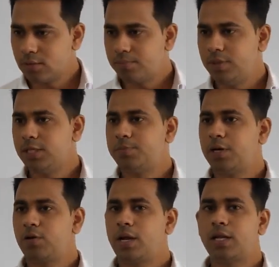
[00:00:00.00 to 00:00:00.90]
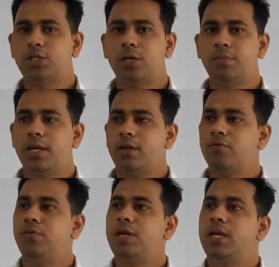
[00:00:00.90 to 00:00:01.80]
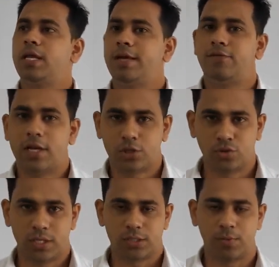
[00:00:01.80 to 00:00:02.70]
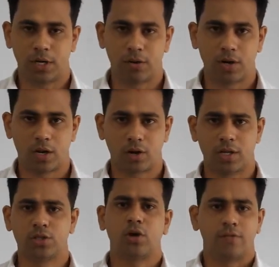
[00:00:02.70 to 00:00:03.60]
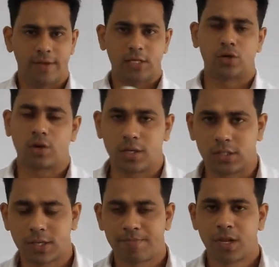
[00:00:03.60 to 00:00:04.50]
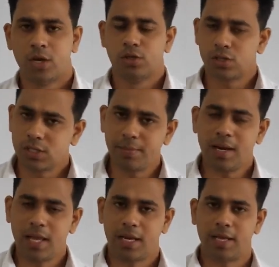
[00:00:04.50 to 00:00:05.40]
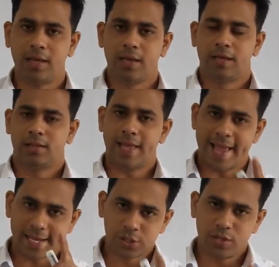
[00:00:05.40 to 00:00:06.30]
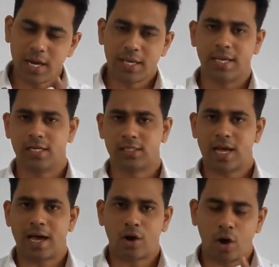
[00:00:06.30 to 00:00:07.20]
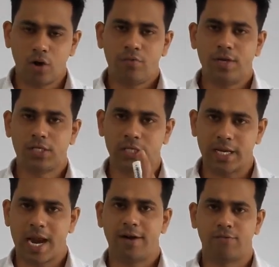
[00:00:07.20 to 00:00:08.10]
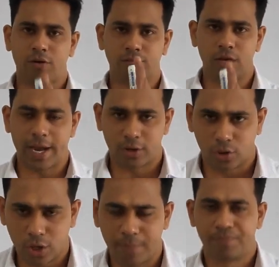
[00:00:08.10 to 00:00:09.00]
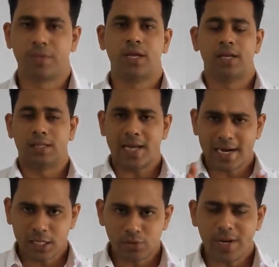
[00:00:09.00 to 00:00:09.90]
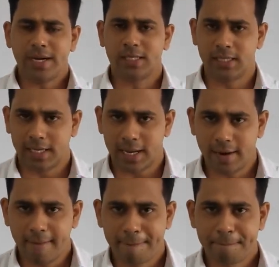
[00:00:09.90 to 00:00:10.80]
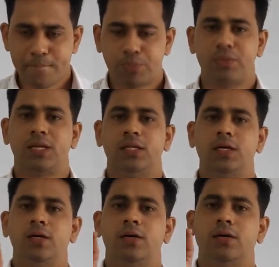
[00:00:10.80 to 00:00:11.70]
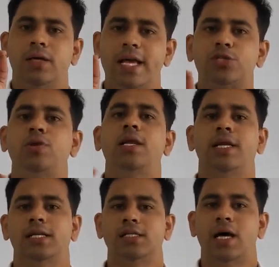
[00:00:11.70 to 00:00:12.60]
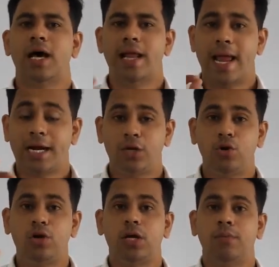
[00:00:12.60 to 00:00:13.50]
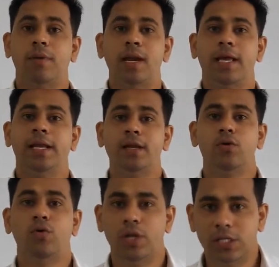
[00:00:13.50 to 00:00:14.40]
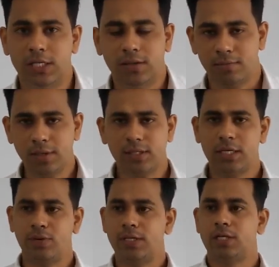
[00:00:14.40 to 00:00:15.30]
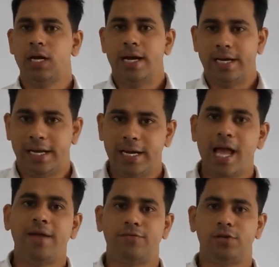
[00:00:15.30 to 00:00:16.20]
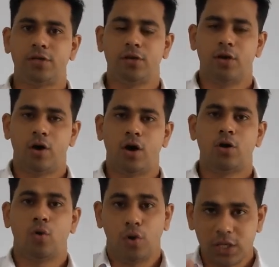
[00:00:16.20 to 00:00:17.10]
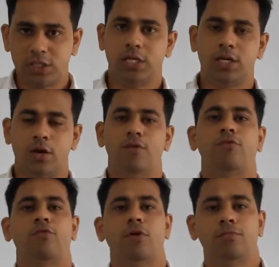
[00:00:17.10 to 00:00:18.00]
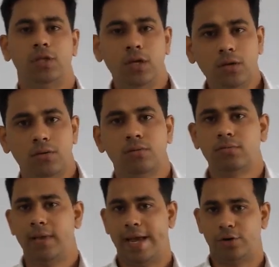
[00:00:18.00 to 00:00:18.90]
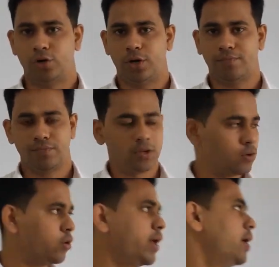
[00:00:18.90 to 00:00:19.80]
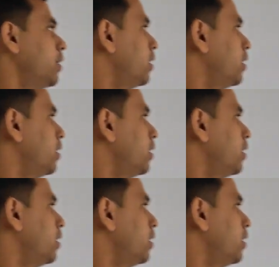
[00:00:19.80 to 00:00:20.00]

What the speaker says: this particular germ layer will give rise to this particular organs or various organs. So similarly, the external gills are always derived from the ectoderm. That is why it is written that the external gills are ectodermal in origin, means it was derived or origined from the ectoderm. Okay,